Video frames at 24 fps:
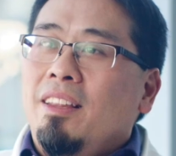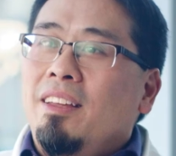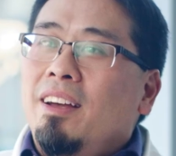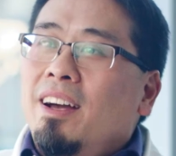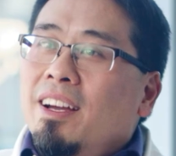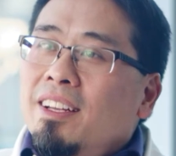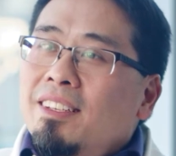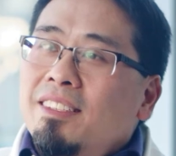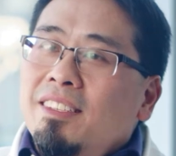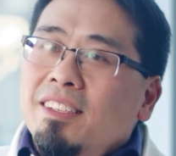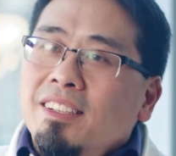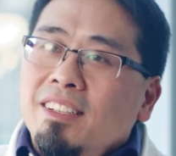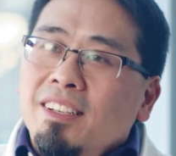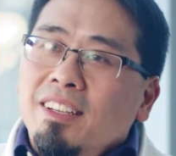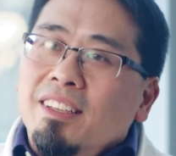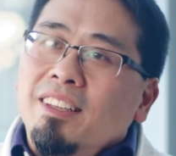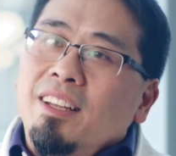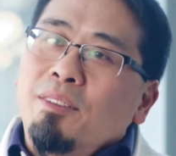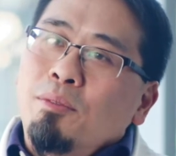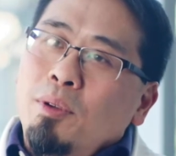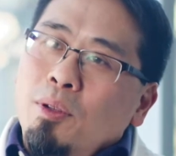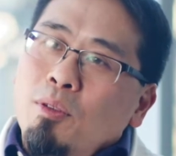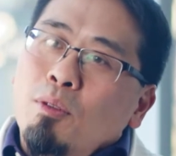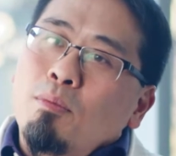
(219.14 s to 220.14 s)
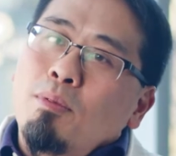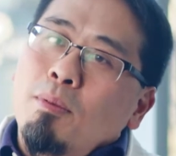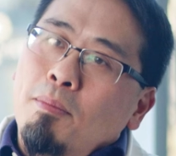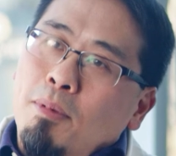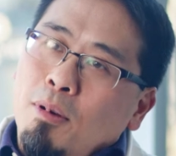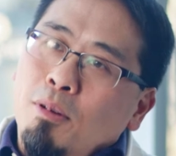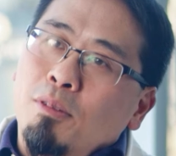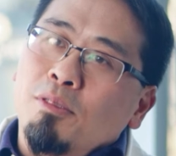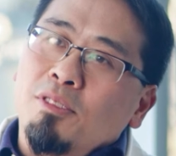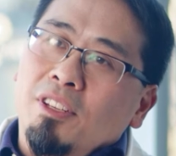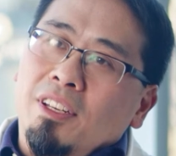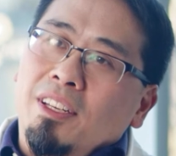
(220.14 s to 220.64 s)
The idea that we were
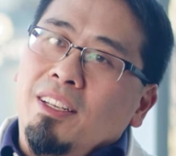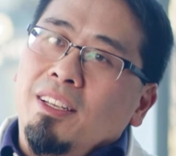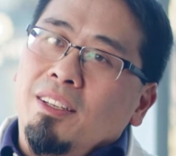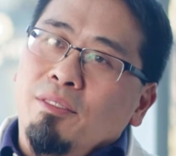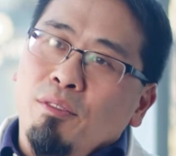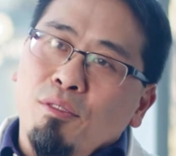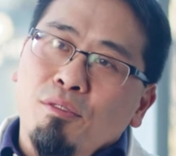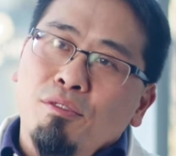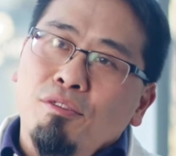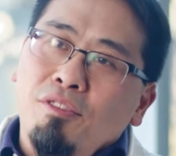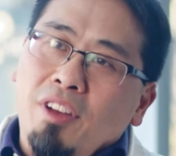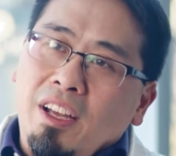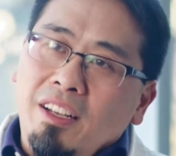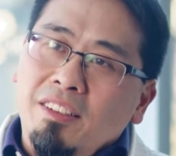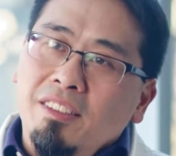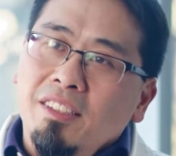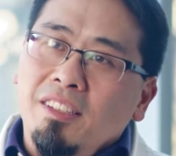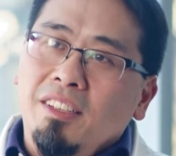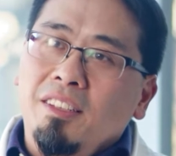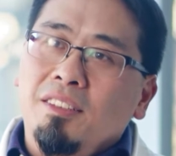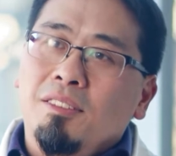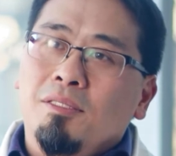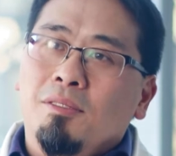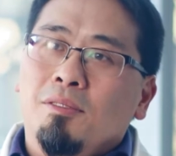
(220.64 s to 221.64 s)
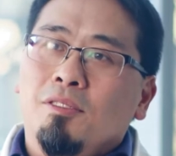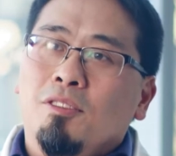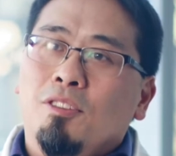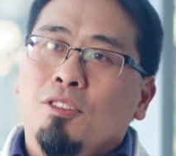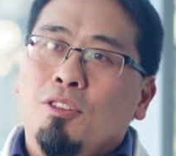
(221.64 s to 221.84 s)
proposing of infecting